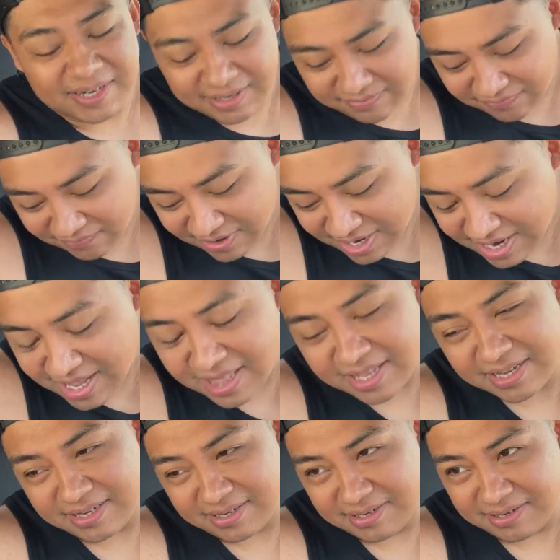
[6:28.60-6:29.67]

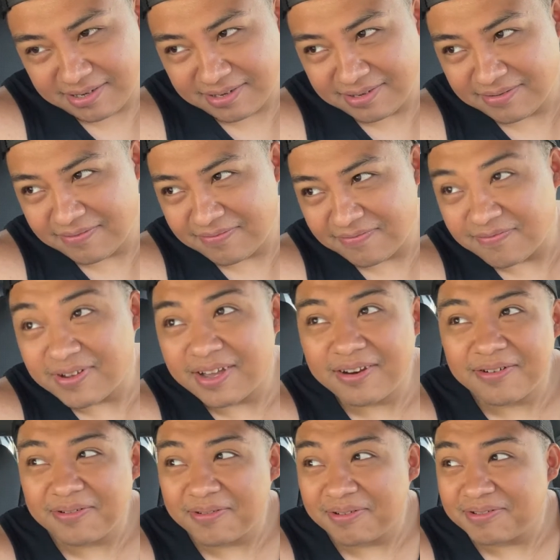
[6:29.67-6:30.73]
Vanilla, I
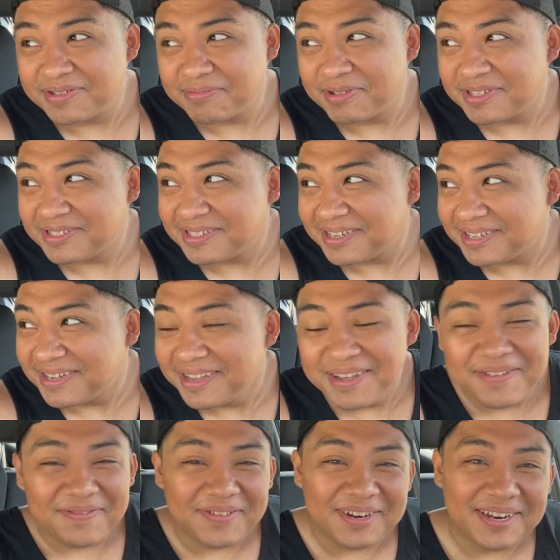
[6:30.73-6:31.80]
don't know what I was about to say.
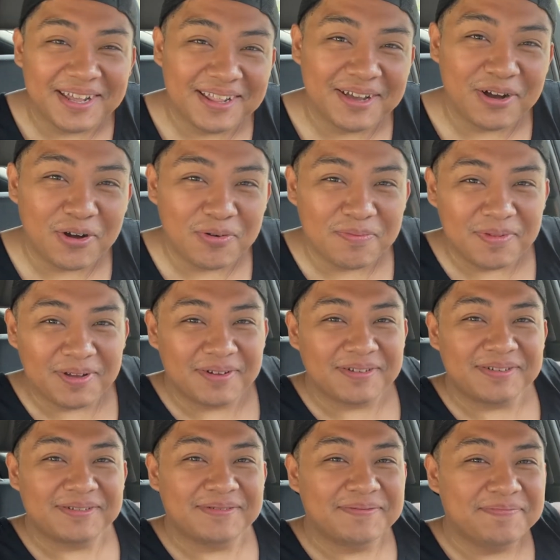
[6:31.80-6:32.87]
Vanilla oat
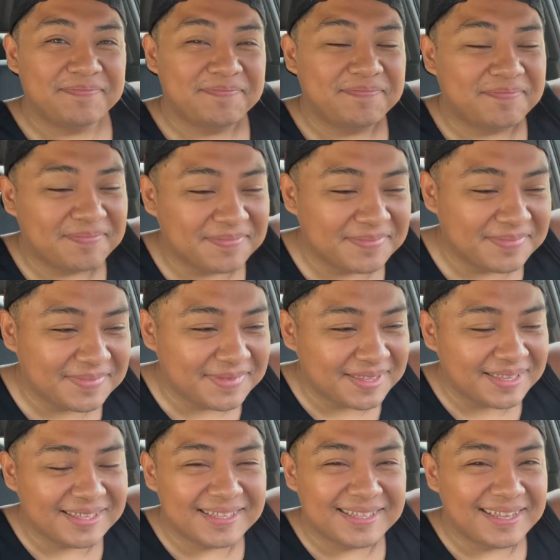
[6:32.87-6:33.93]
milk.
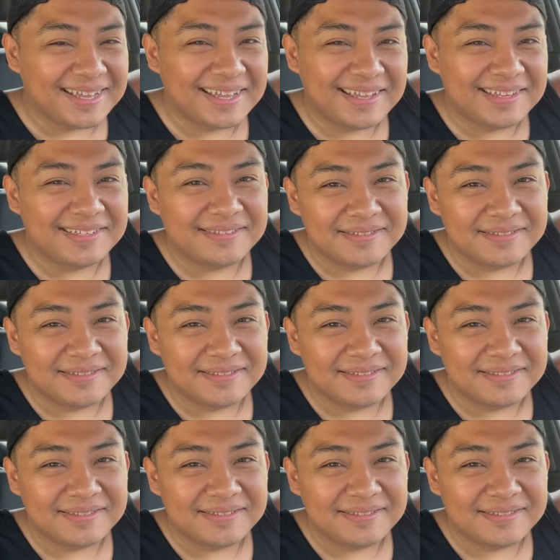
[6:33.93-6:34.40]
Yeah,